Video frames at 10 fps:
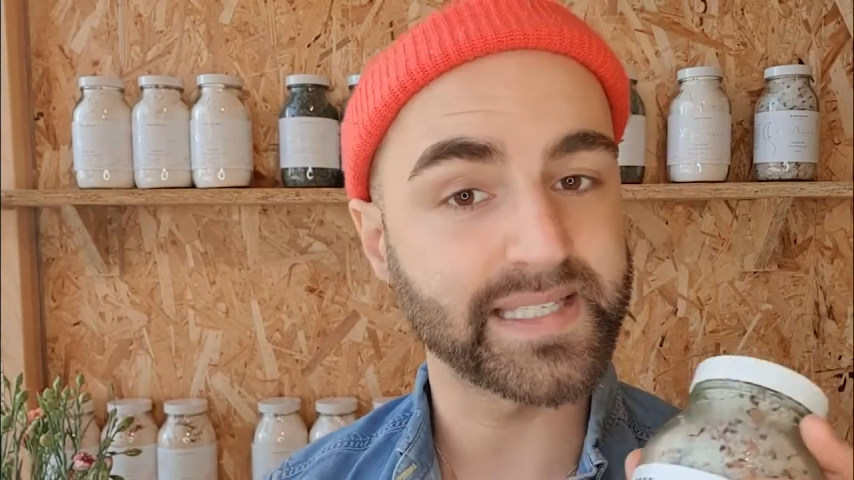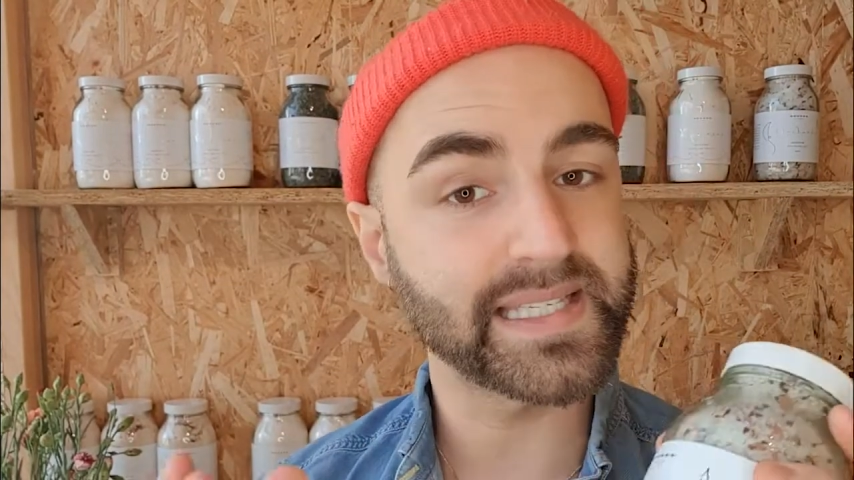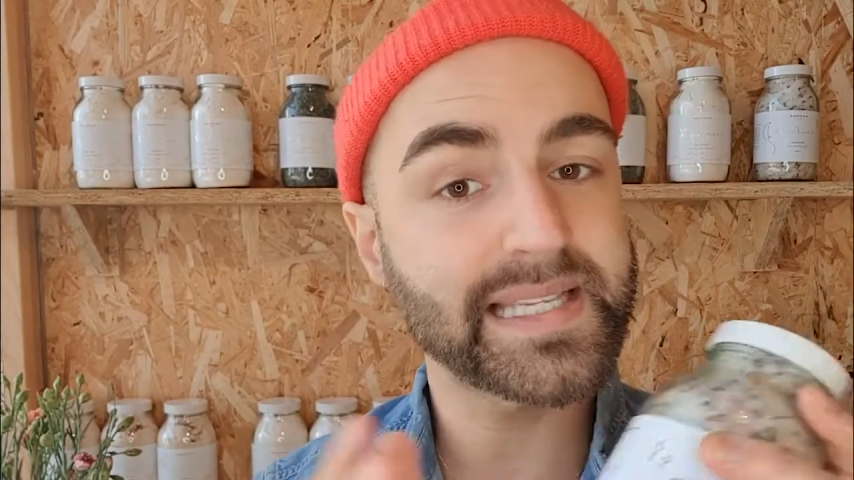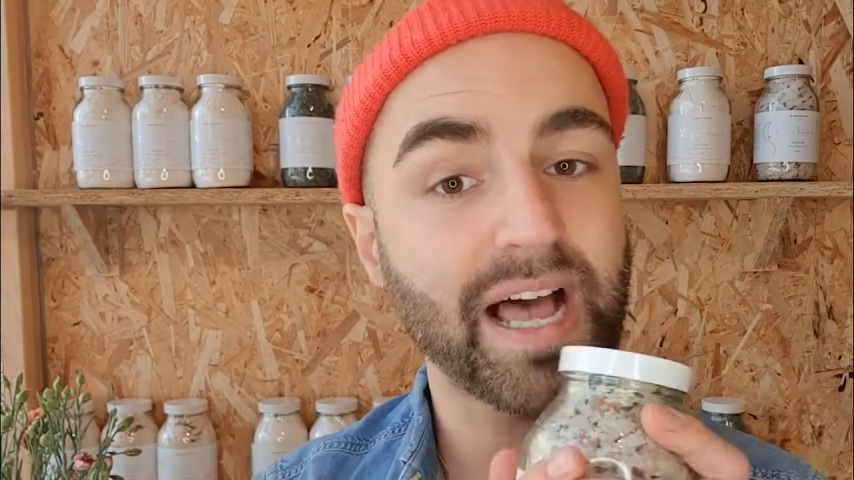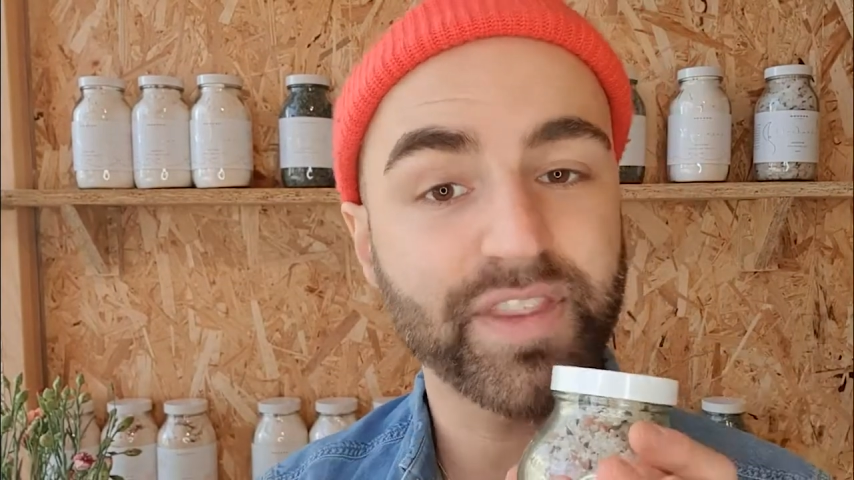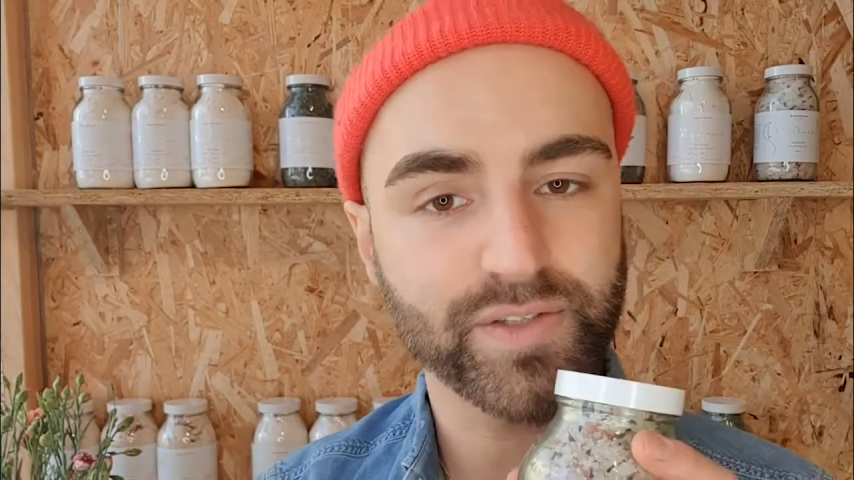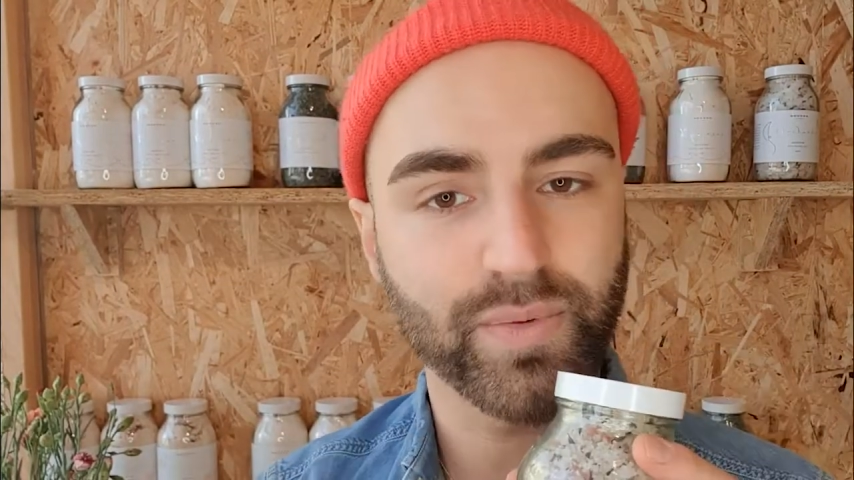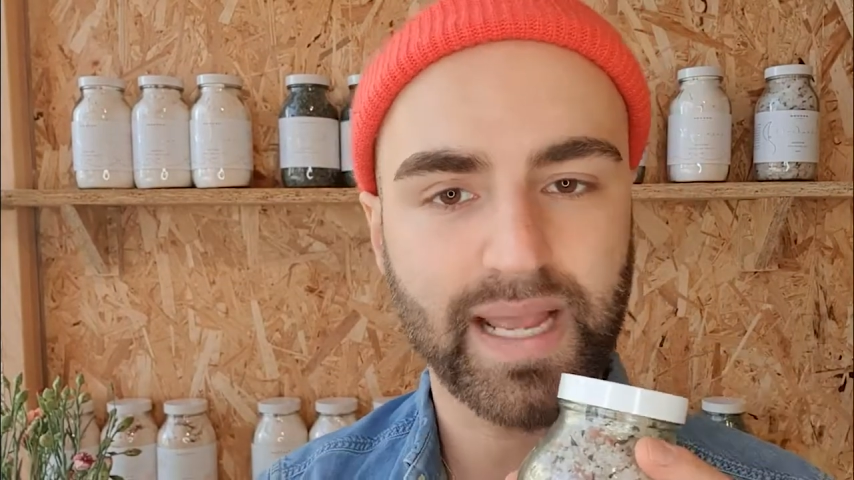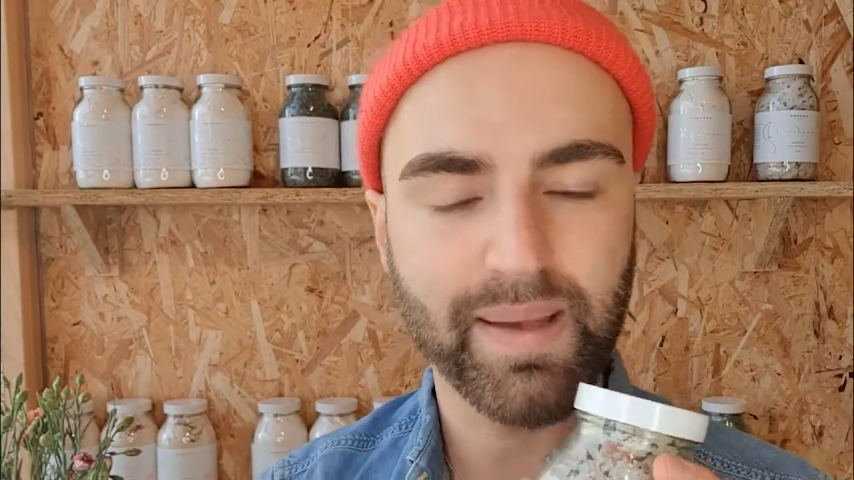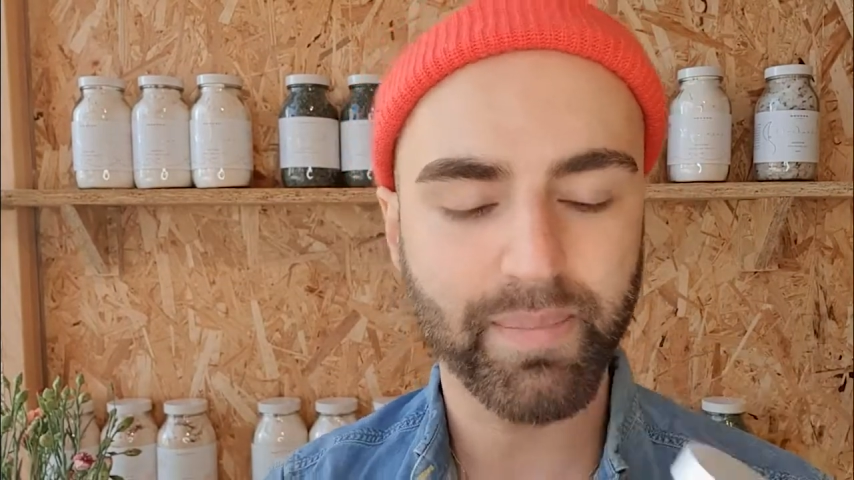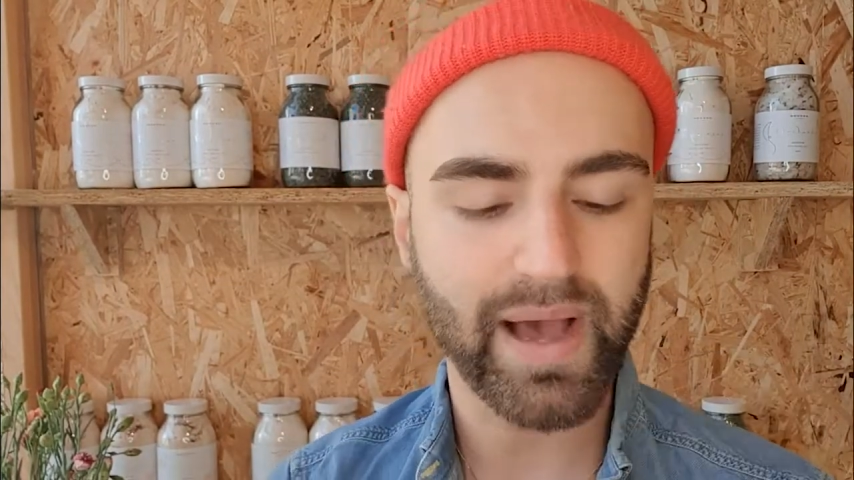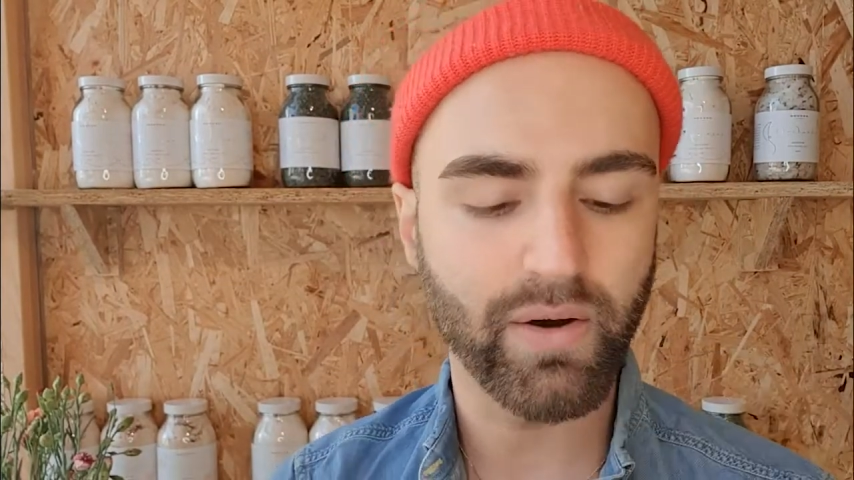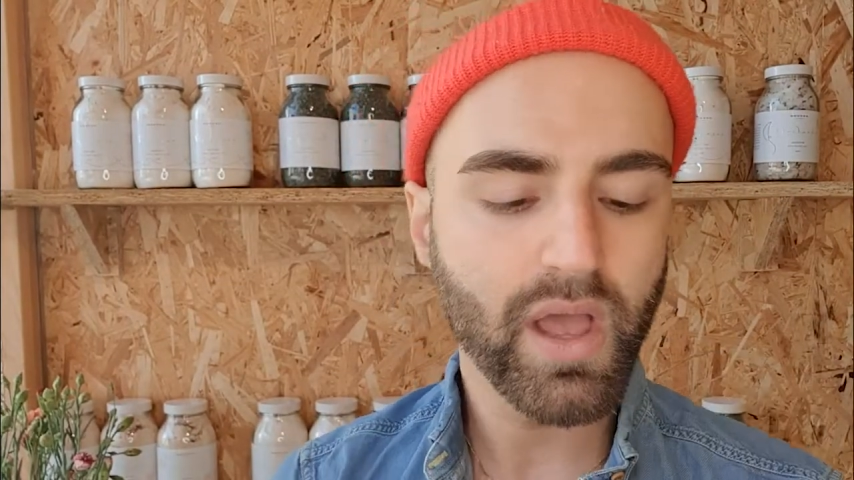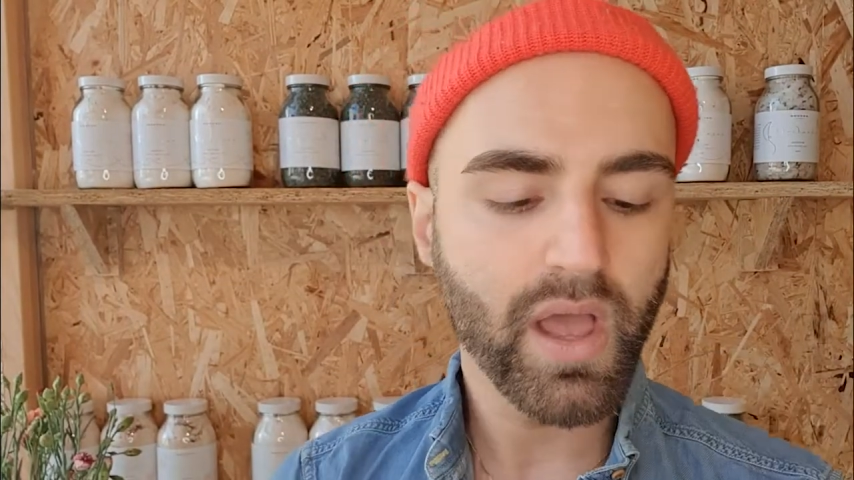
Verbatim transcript: so this is how this one came about.